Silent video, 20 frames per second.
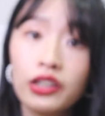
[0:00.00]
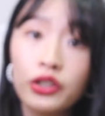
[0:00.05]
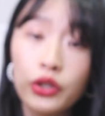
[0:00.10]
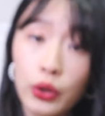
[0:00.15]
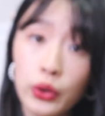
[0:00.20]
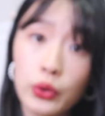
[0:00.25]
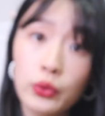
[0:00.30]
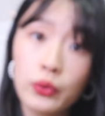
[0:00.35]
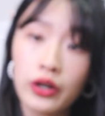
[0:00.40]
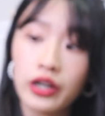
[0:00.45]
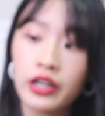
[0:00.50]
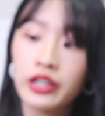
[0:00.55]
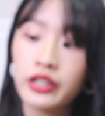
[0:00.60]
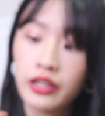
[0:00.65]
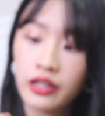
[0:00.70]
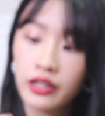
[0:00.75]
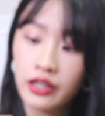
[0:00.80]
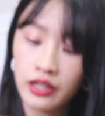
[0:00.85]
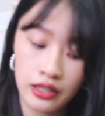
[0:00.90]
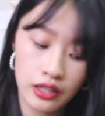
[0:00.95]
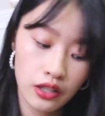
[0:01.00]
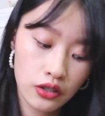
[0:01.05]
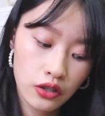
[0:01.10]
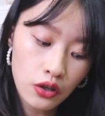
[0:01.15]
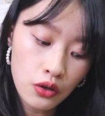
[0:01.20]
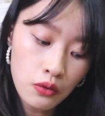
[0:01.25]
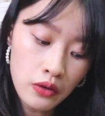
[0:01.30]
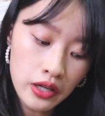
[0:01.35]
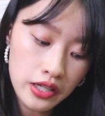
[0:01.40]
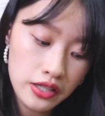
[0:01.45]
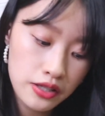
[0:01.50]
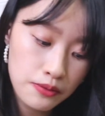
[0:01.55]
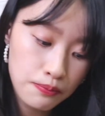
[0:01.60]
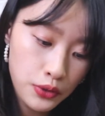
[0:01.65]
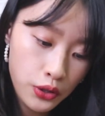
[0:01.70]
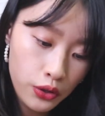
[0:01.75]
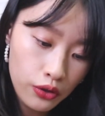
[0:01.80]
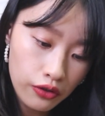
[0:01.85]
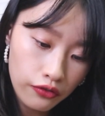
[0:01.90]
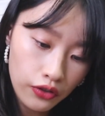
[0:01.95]
gold one. The gold one is
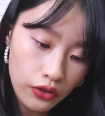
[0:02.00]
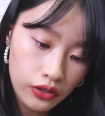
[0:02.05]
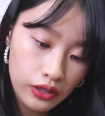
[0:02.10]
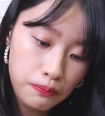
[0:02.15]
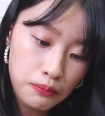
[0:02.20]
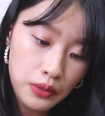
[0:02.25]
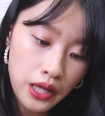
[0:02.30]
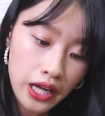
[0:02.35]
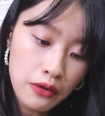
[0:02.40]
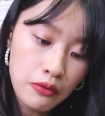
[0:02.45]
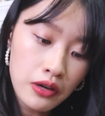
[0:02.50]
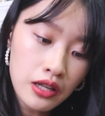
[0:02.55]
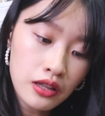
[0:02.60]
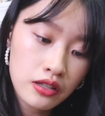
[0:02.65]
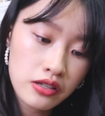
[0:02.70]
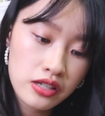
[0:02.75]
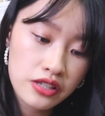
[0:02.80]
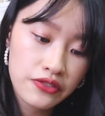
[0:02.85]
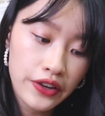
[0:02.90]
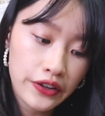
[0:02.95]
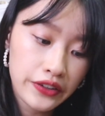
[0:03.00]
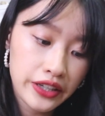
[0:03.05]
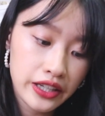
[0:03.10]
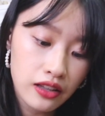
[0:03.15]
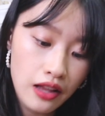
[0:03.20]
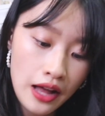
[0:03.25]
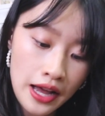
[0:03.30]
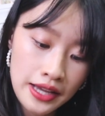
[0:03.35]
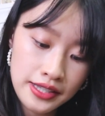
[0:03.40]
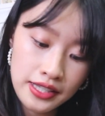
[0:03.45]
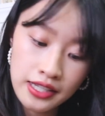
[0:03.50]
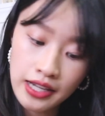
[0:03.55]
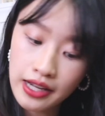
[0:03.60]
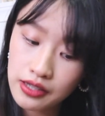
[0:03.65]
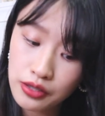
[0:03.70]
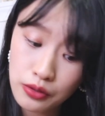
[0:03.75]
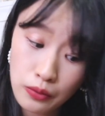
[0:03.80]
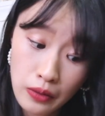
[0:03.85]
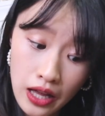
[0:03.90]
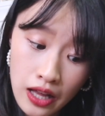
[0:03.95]
beautiful. The black one looks very classy
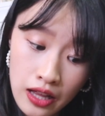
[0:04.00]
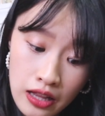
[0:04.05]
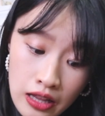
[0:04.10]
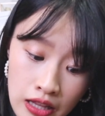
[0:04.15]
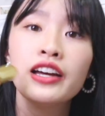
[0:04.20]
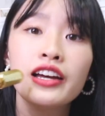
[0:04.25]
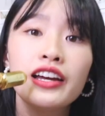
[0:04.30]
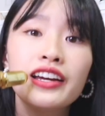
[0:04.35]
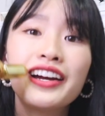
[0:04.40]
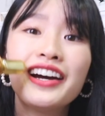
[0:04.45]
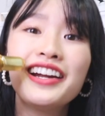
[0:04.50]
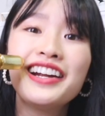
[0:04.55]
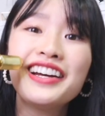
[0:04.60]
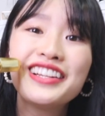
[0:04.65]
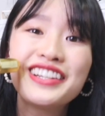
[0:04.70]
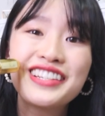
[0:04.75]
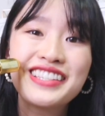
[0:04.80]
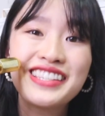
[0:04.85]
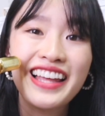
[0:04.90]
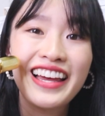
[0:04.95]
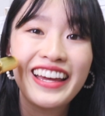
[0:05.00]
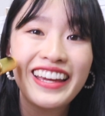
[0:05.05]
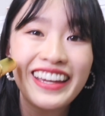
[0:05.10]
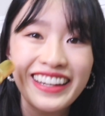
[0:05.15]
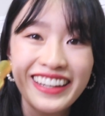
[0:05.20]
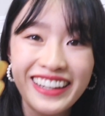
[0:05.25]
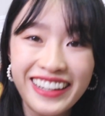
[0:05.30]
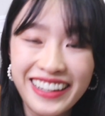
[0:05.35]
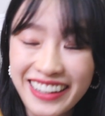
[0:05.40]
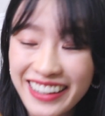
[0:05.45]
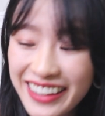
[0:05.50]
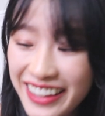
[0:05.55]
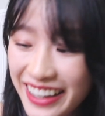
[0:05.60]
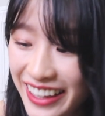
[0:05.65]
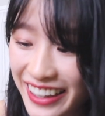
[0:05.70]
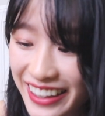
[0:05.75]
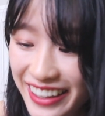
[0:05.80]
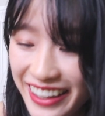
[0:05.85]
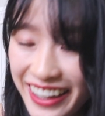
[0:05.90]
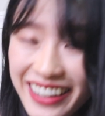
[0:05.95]
as well. Kind of looks
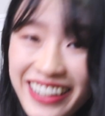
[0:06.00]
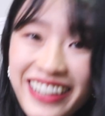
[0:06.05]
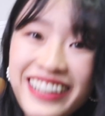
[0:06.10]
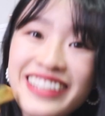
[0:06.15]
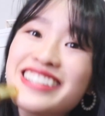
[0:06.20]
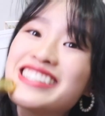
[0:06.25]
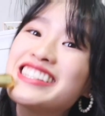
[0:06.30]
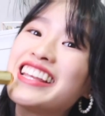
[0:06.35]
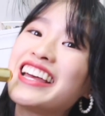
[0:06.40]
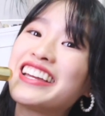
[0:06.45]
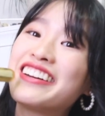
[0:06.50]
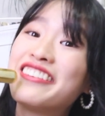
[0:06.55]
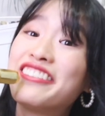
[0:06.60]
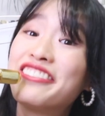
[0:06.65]
like a